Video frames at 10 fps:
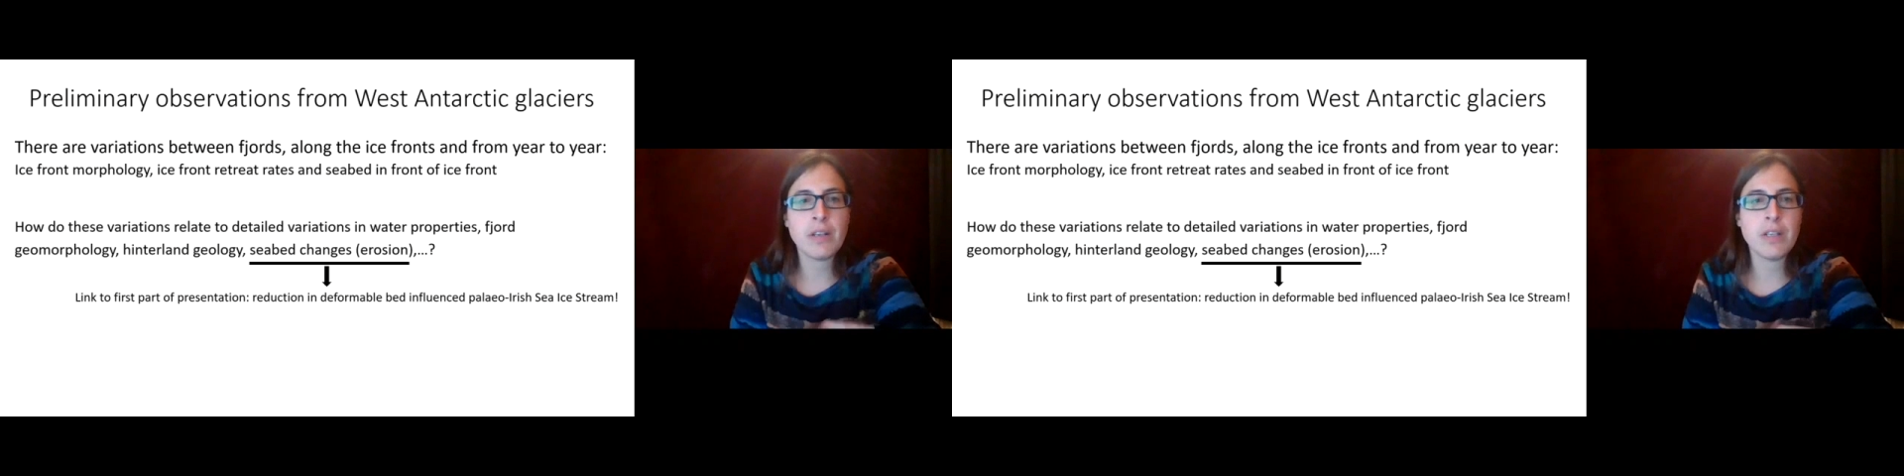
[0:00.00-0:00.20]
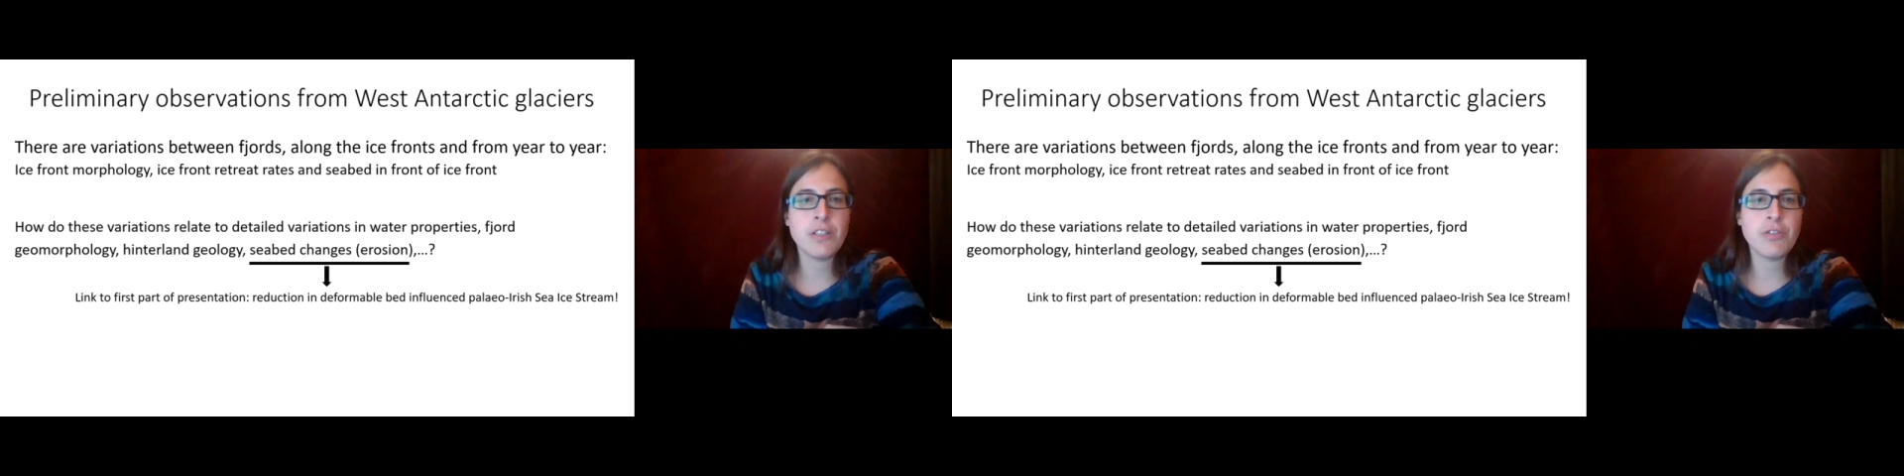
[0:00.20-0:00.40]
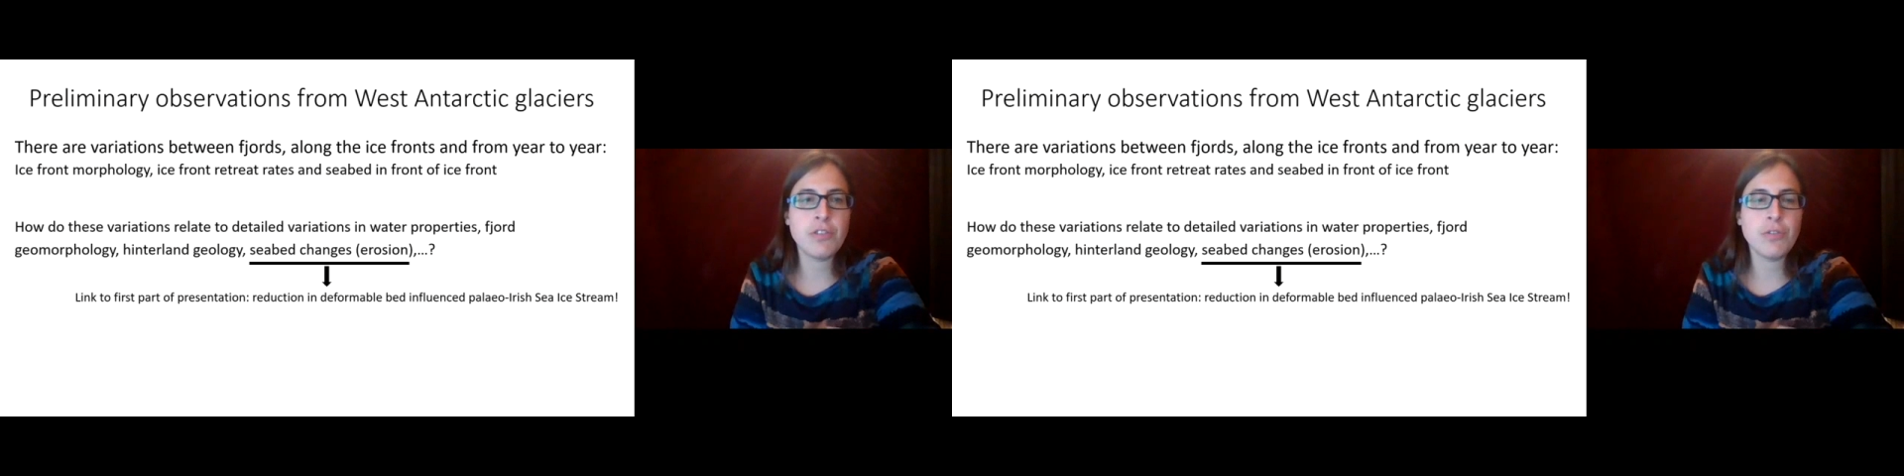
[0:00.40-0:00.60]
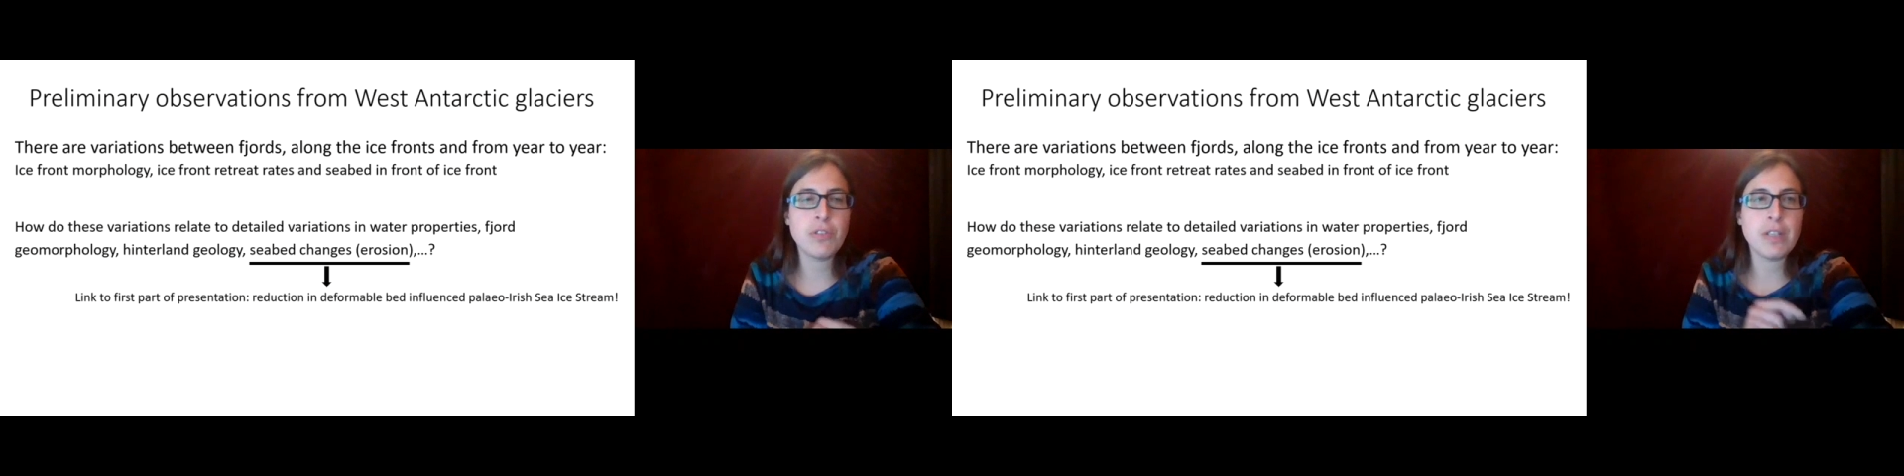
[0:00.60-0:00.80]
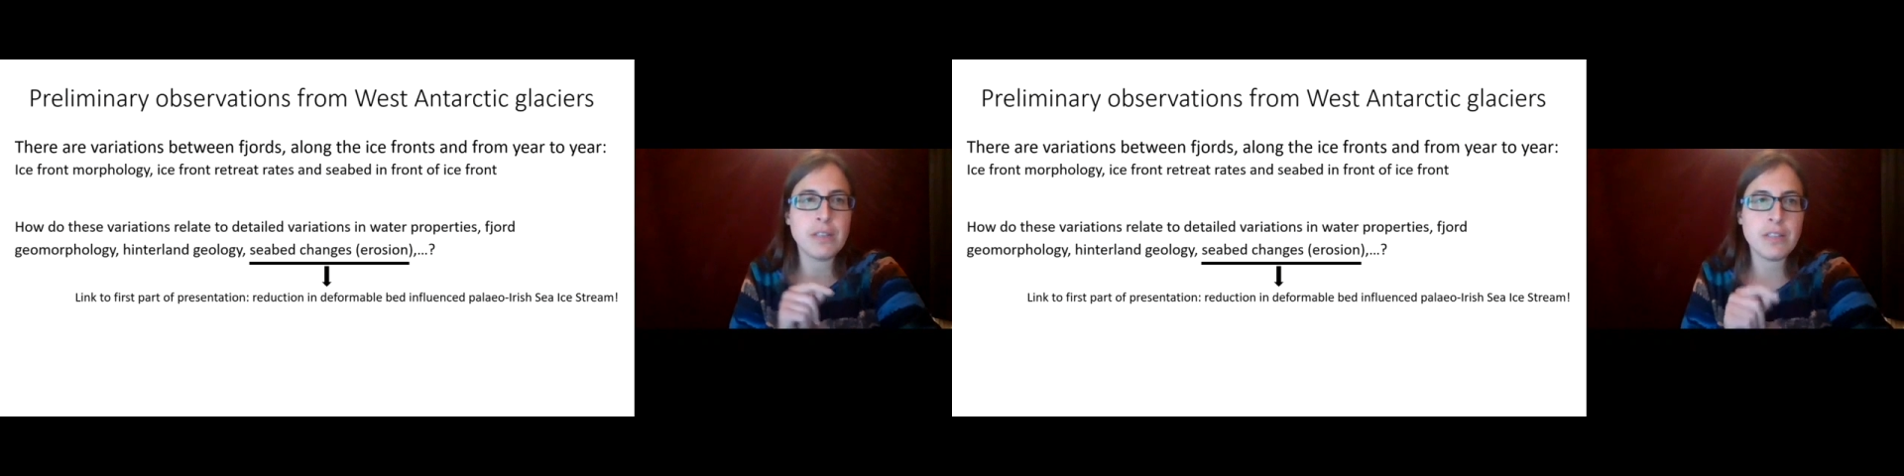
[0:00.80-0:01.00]
that I
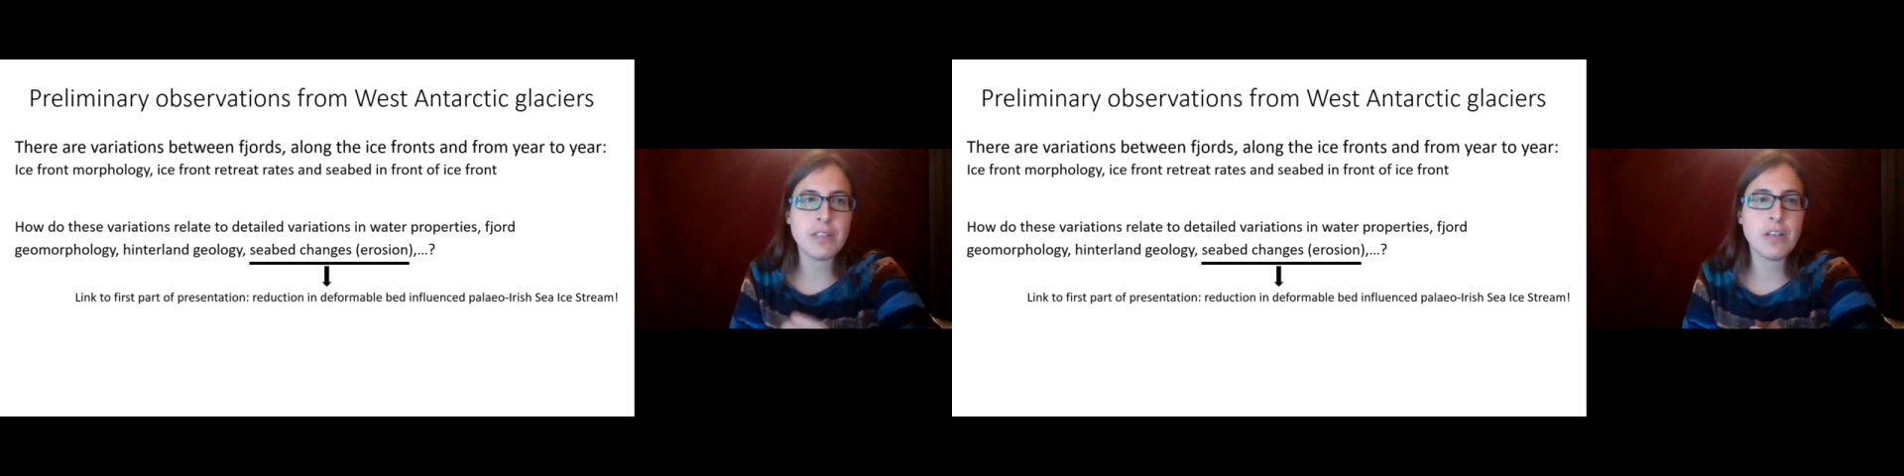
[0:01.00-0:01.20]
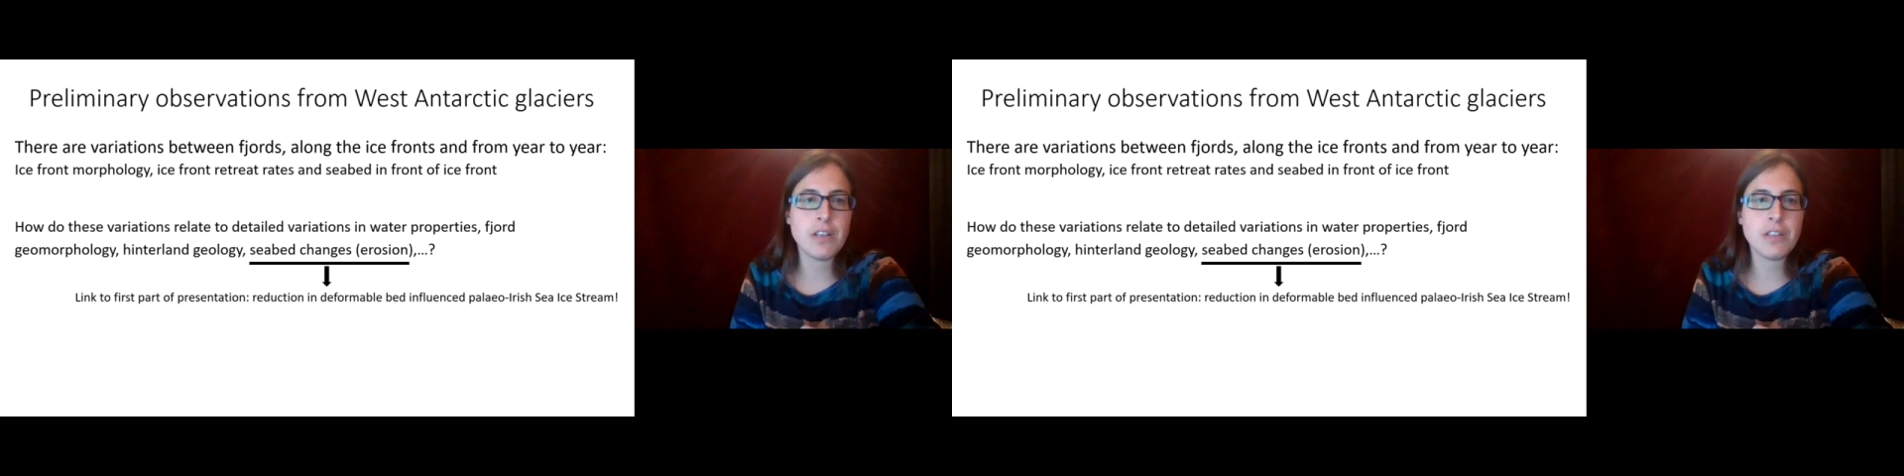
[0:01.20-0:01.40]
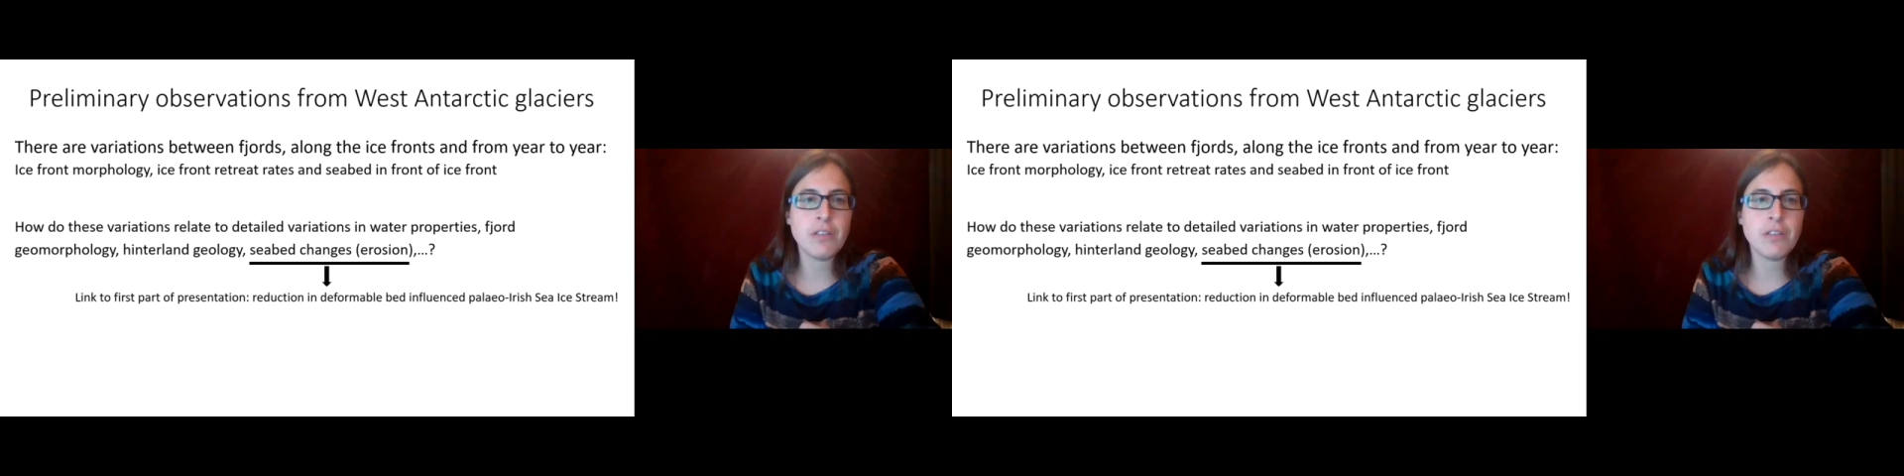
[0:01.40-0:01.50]
introduced at the start